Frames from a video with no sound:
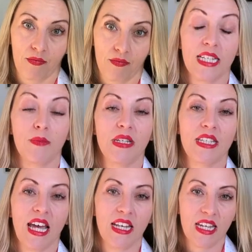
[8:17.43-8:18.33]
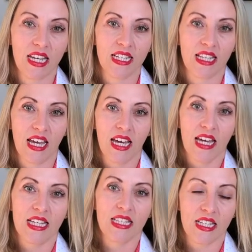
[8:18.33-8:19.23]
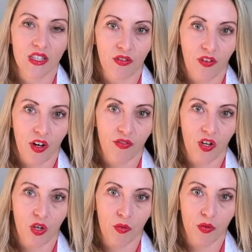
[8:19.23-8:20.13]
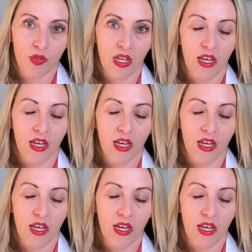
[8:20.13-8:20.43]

It had been 10 years since the five nobles